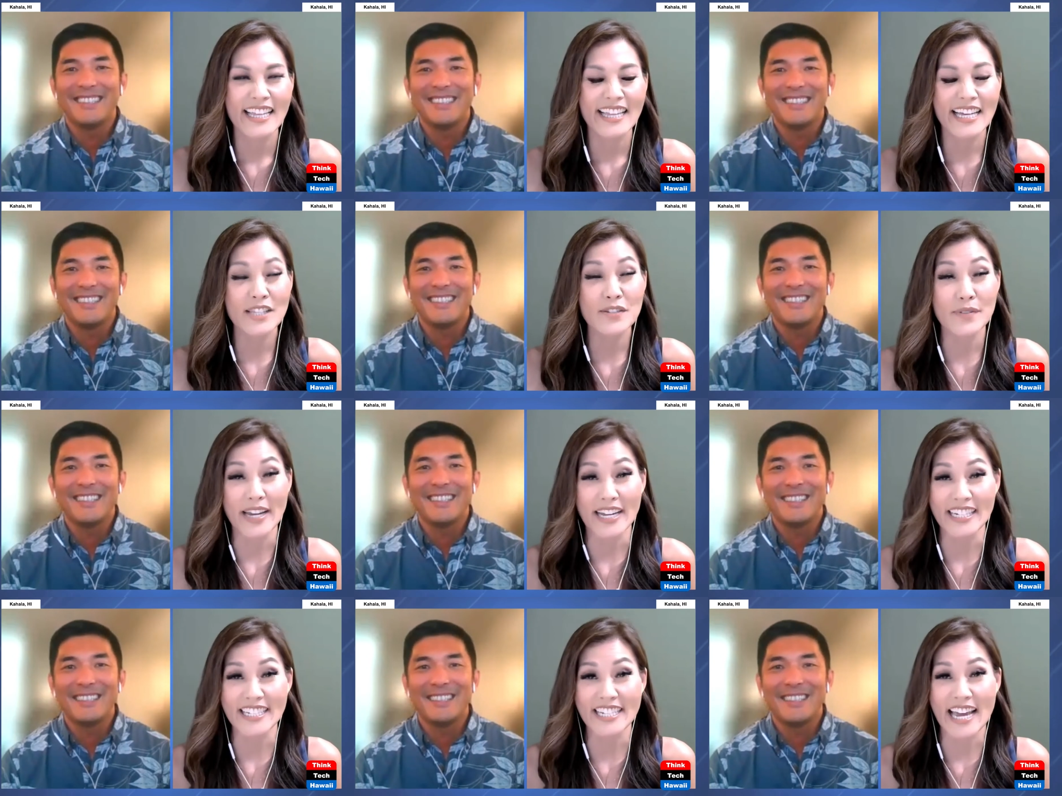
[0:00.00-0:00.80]
Speaker 1: That's
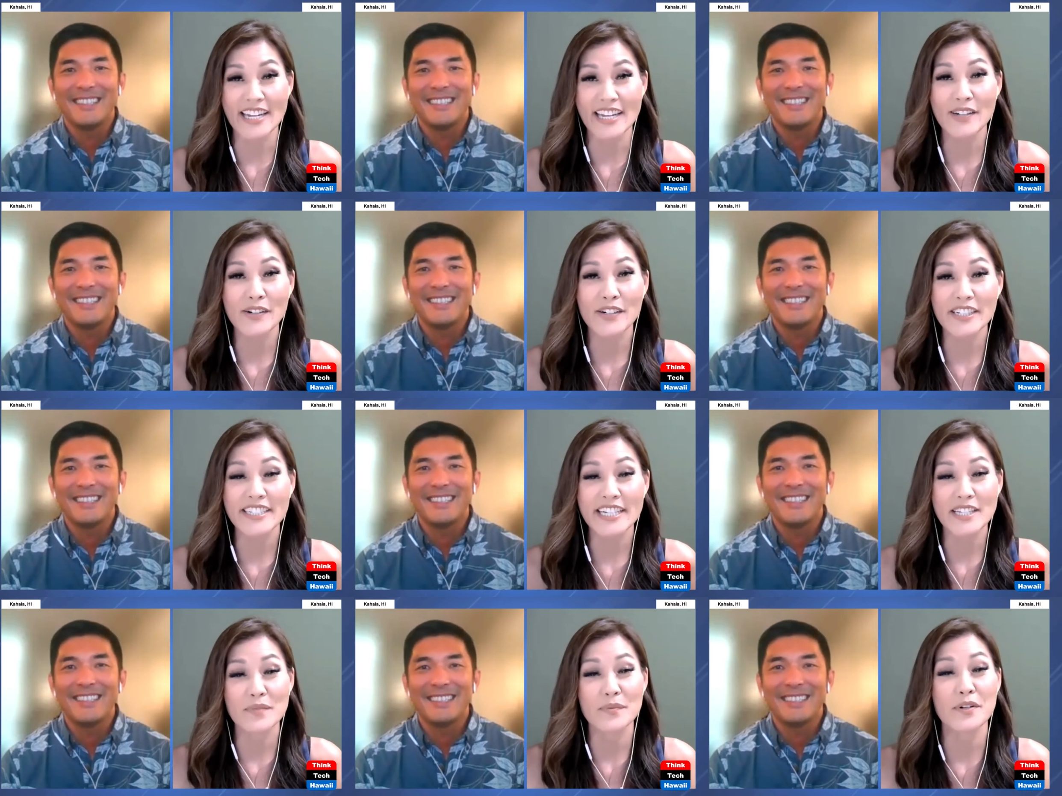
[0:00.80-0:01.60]
right. Shannon
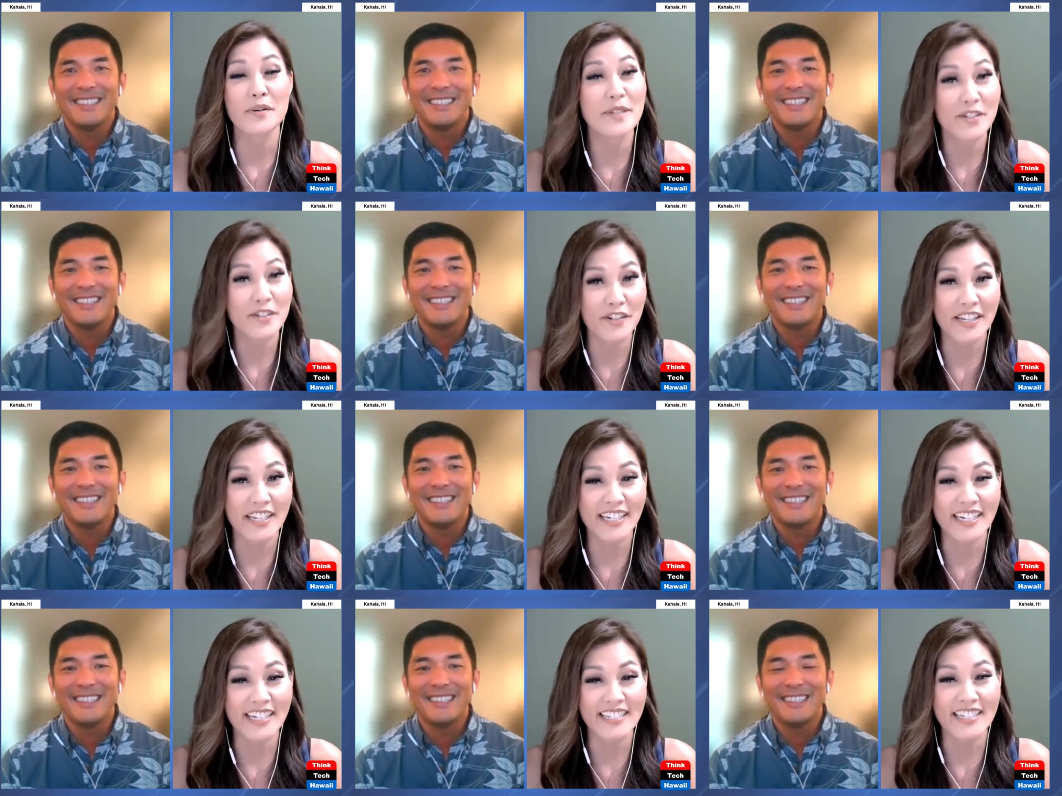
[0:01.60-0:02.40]
Cortez will be
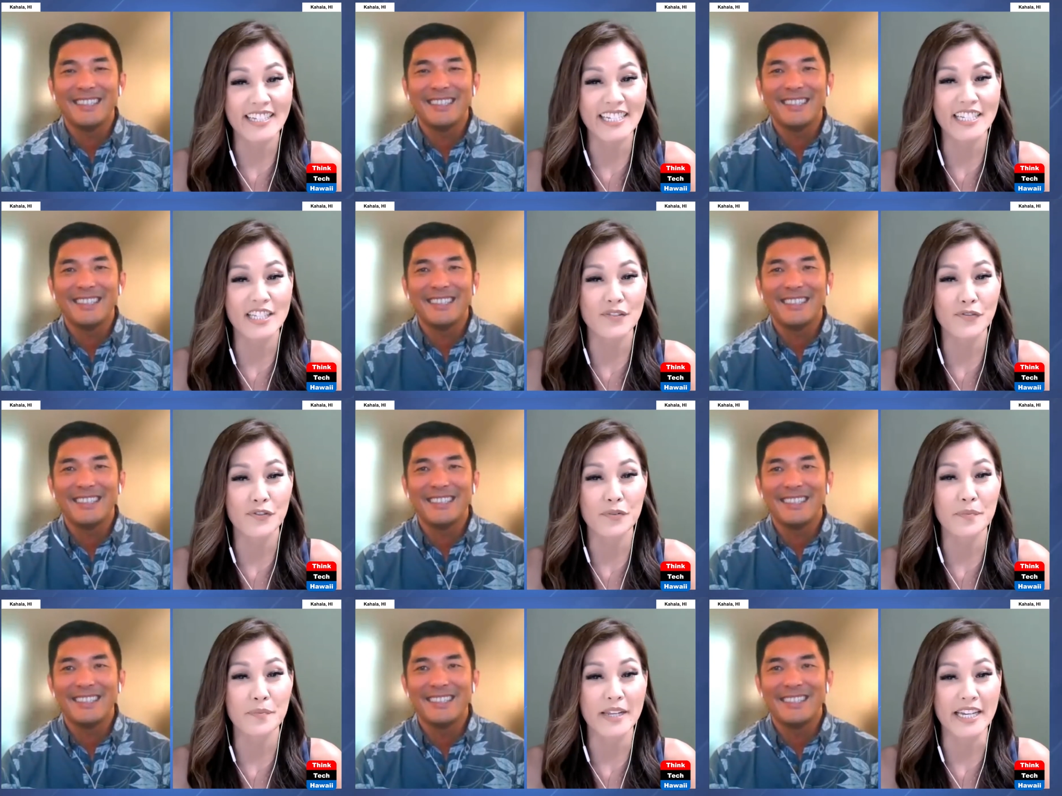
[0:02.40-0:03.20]
joining us in just a
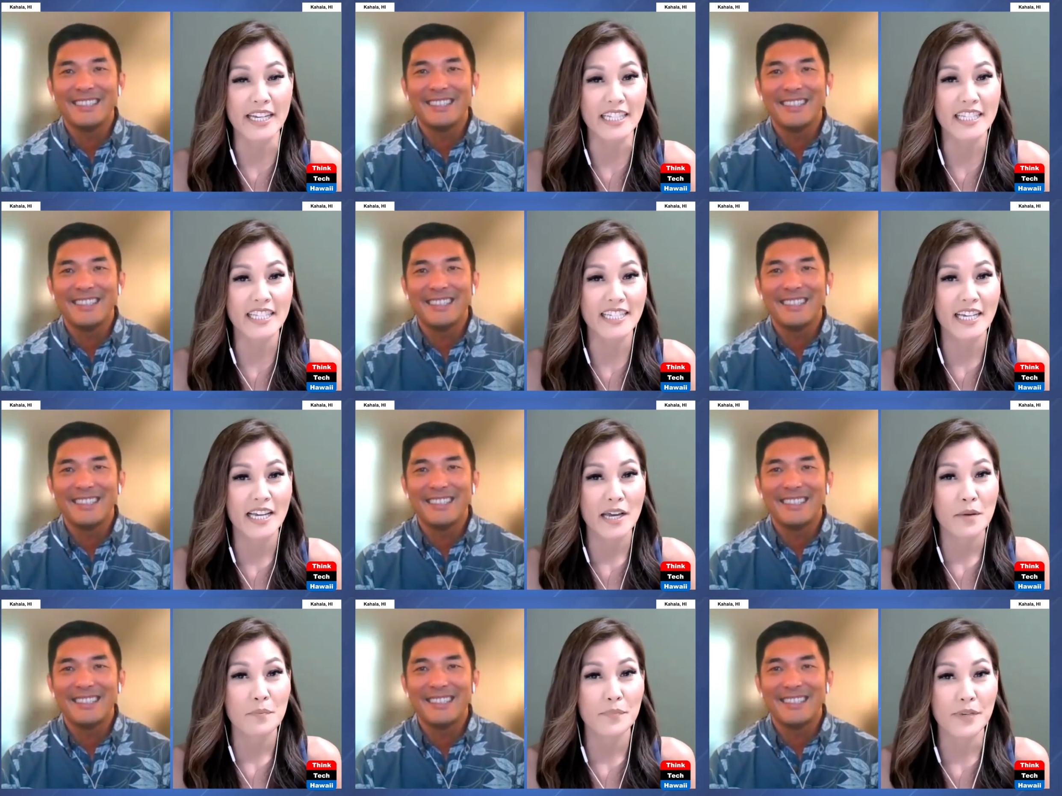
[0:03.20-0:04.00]
few minutes.
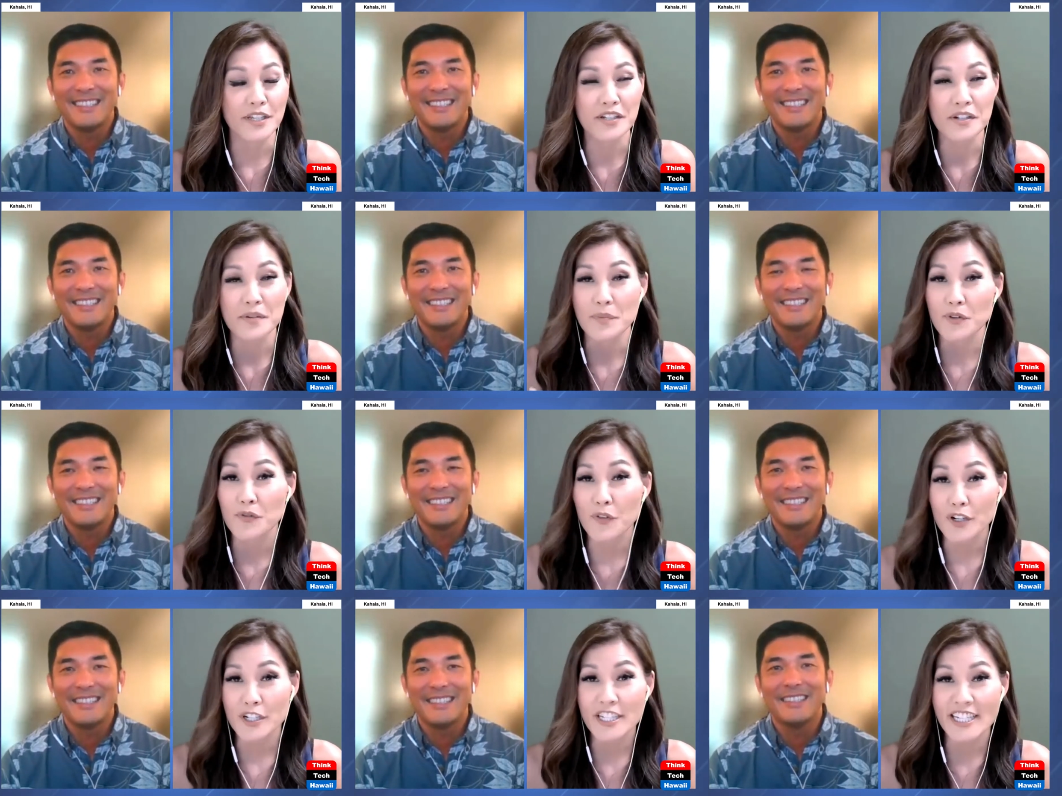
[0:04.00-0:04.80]
But you know,
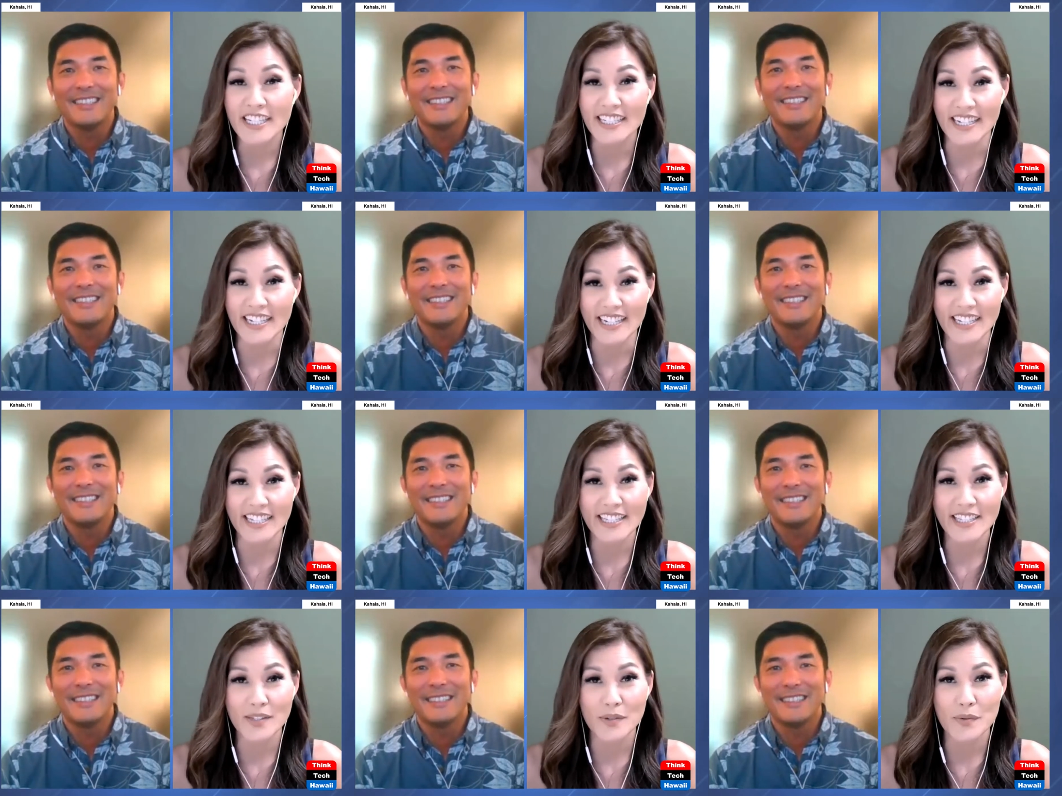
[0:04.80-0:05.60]
before she
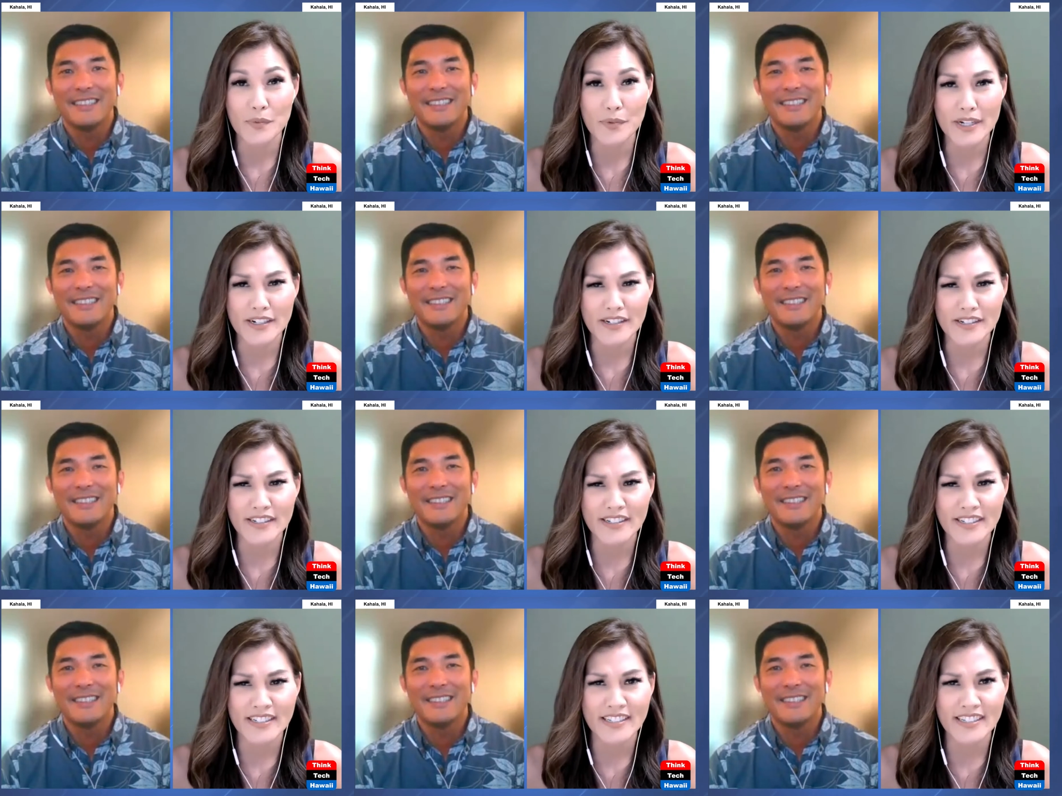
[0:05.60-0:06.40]
dies,
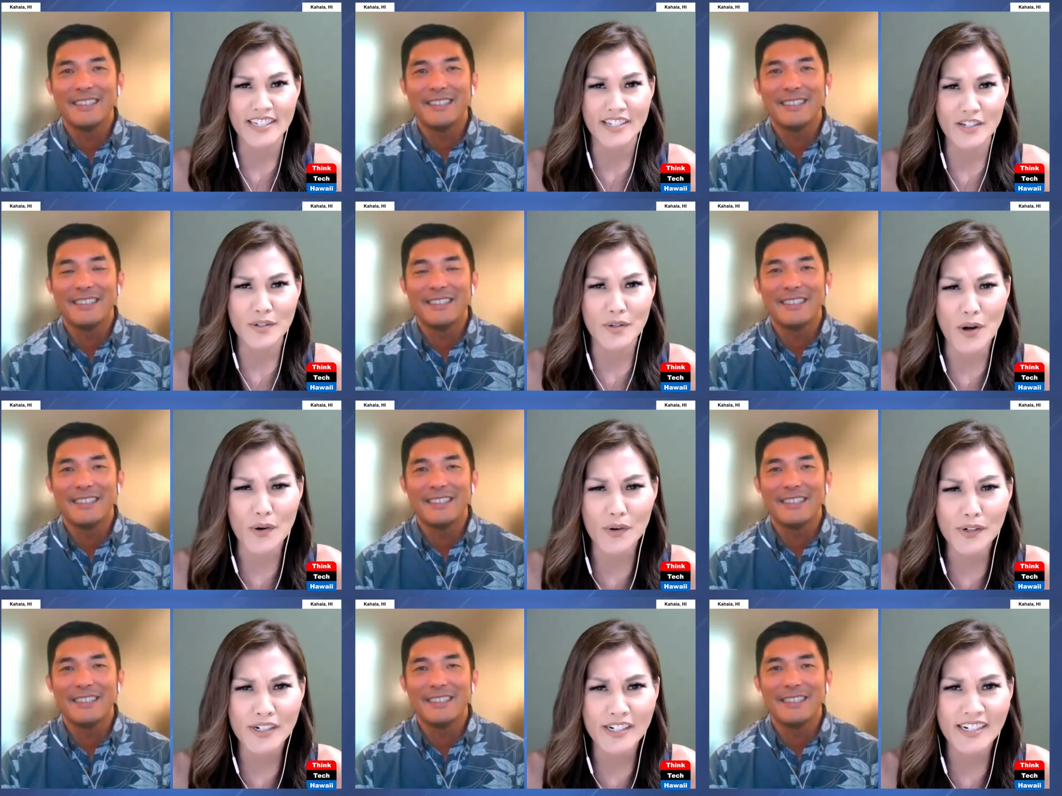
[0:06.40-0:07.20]
Will, did you
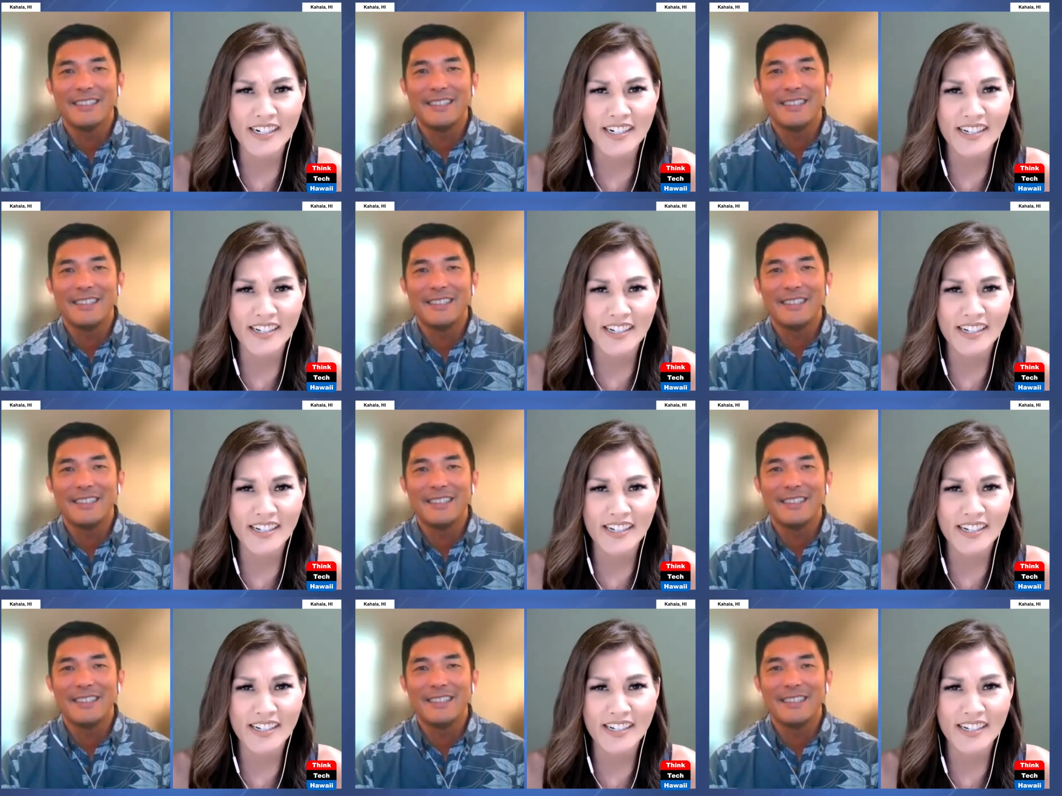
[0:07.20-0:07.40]
know?